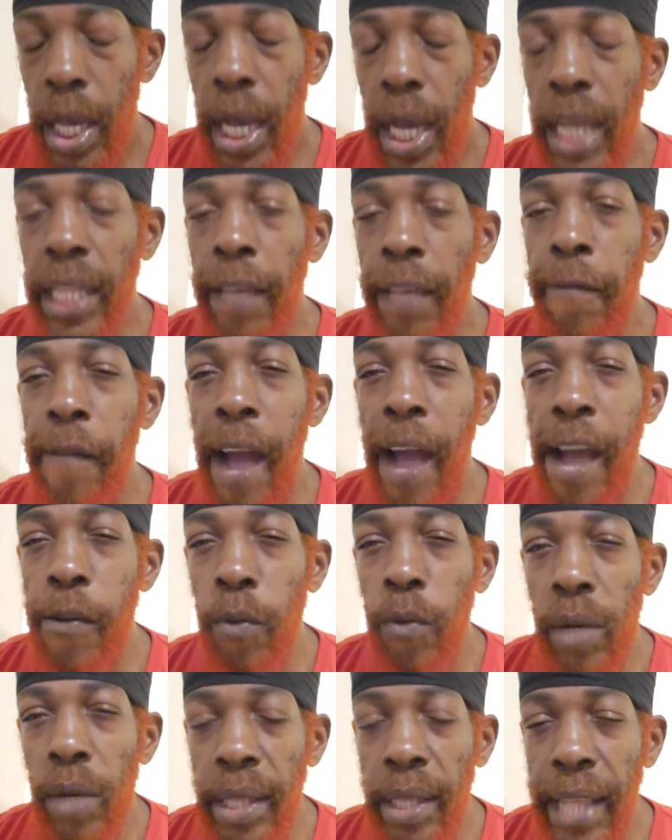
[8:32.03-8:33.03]
and if I
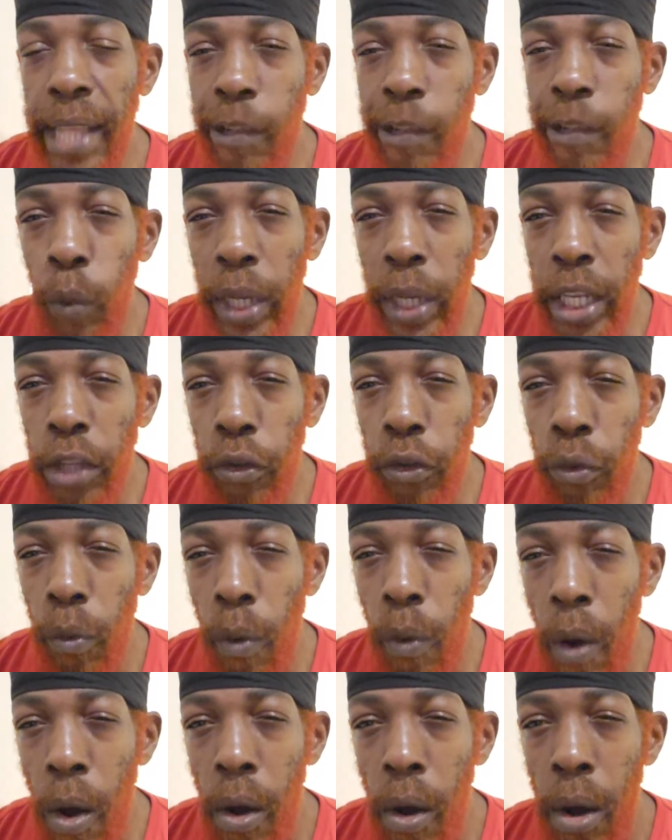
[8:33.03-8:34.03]
was not willing to
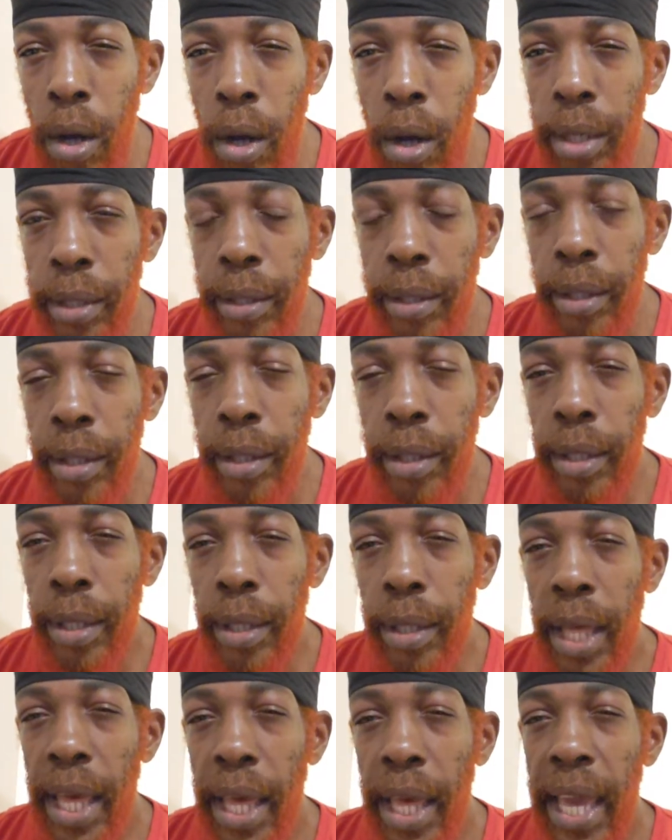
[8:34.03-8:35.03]
walk,
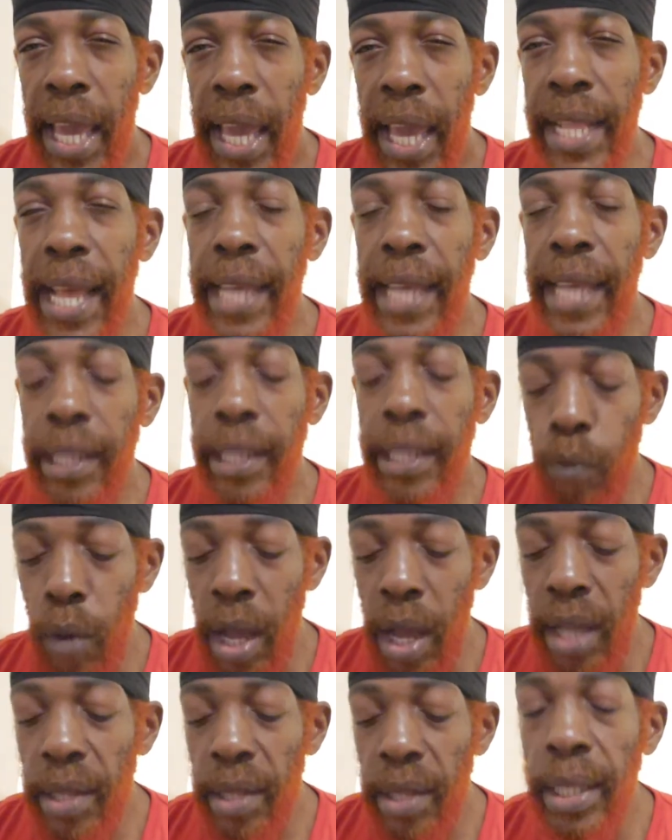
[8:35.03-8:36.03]
and I did
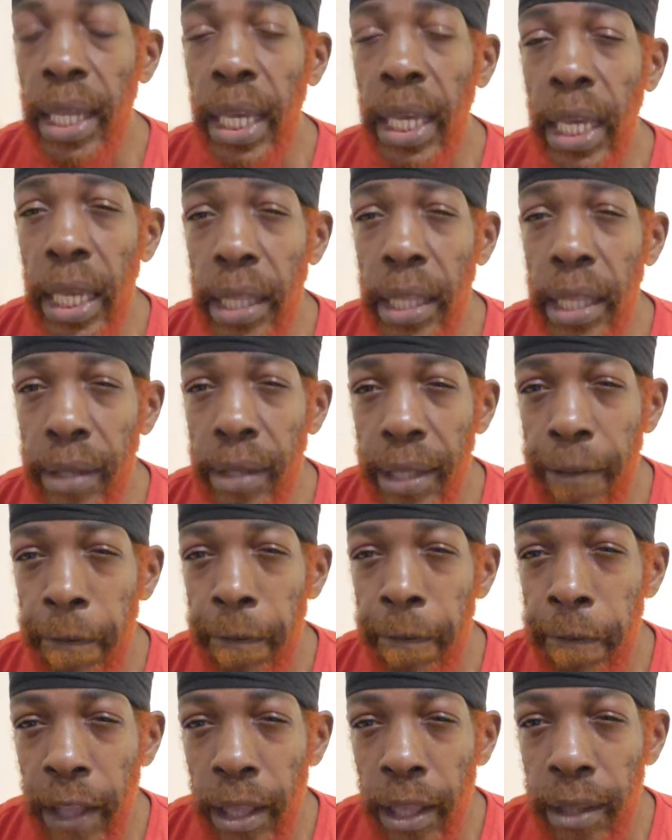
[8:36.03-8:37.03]
want to stay into the
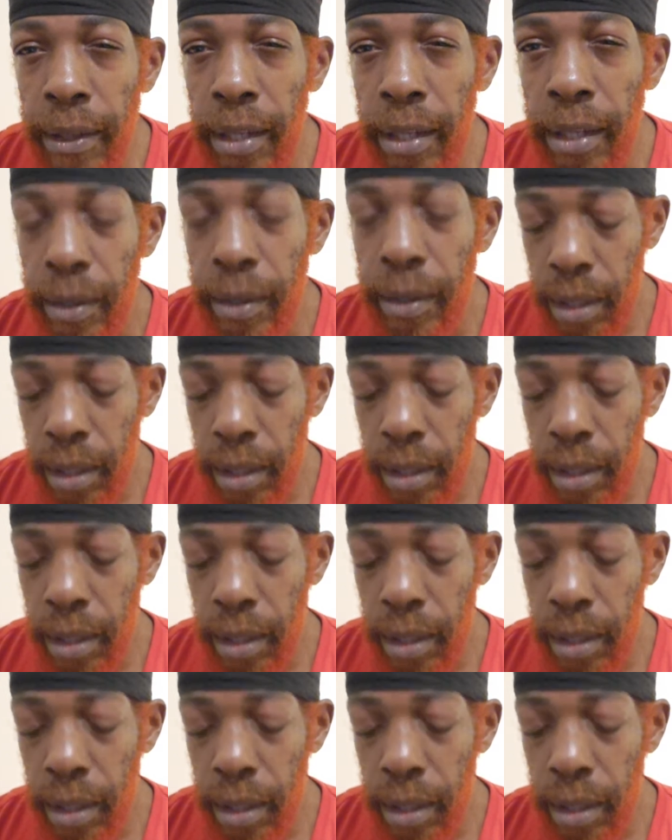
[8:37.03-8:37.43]
filth,